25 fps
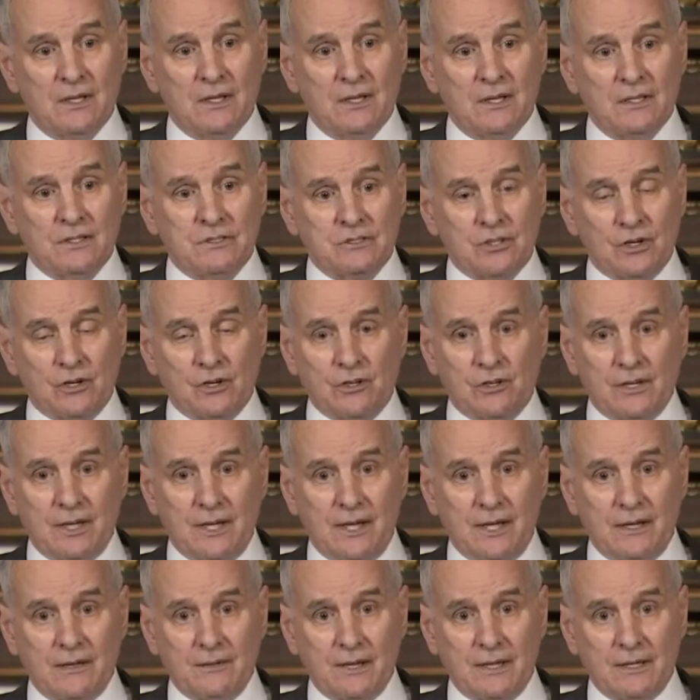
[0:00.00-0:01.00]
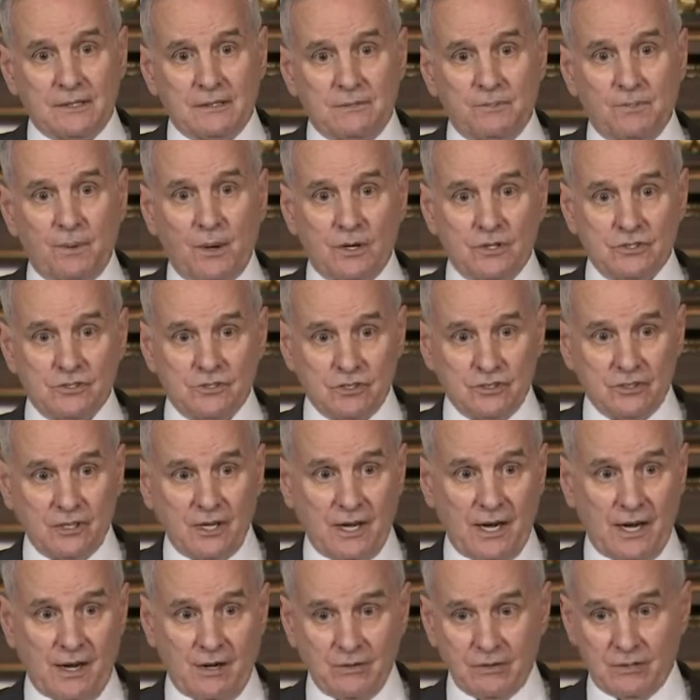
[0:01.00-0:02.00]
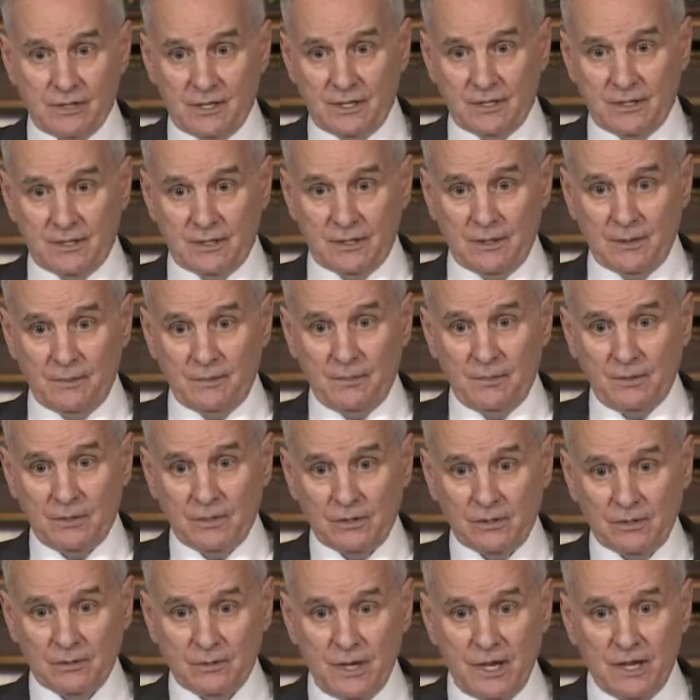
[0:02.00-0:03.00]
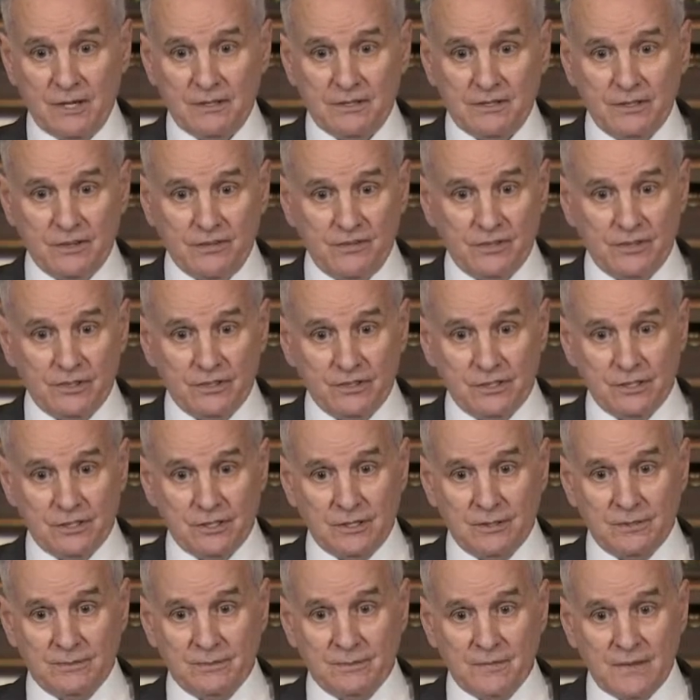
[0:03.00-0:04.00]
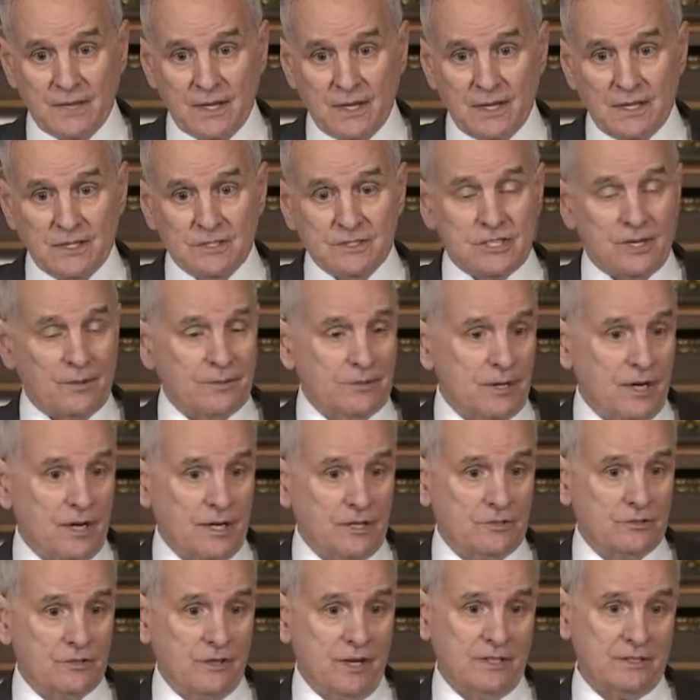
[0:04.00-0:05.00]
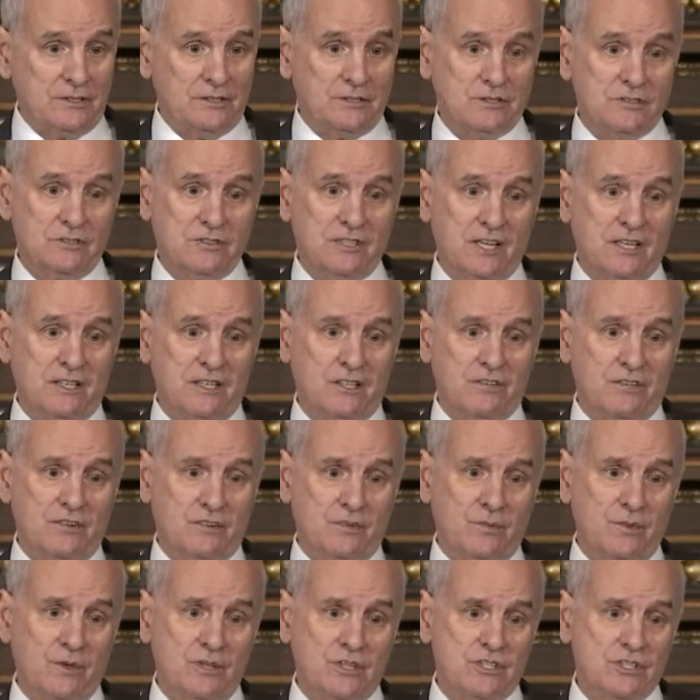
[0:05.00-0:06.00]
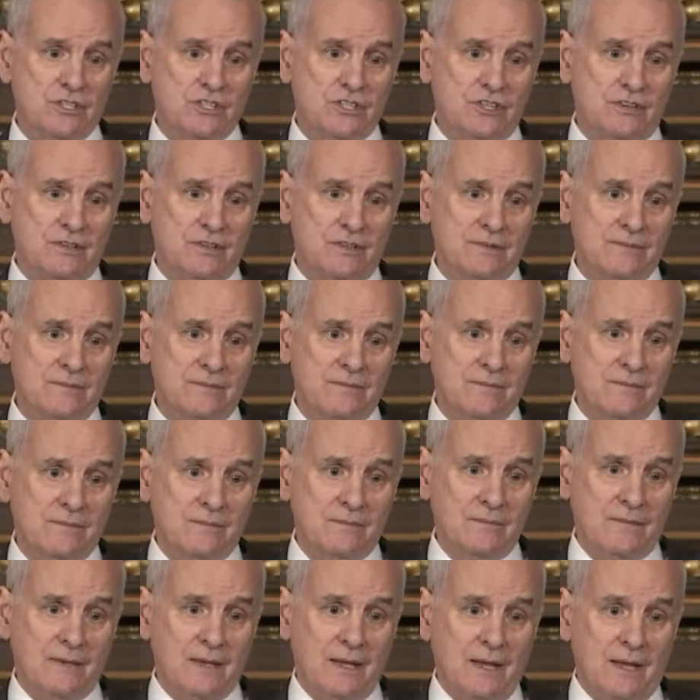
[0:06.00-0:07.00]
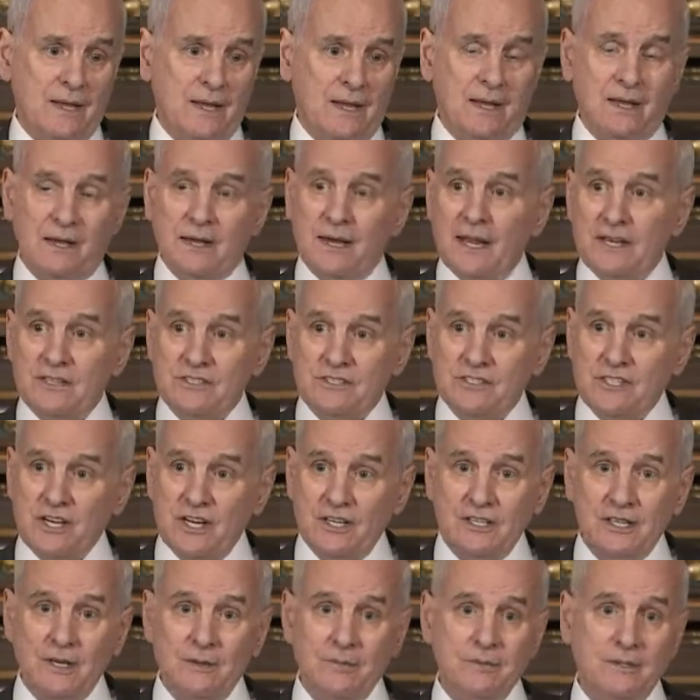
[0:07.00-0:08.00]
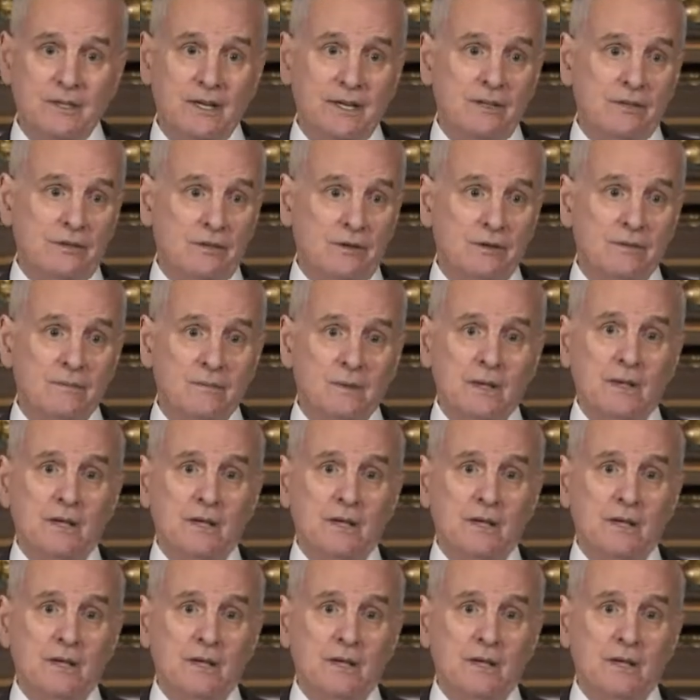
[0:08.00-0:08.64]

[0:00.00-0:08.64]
So they had parceled it out, and they, you know, had different subcontractors take different pieces of it. And it hasn't yet come together.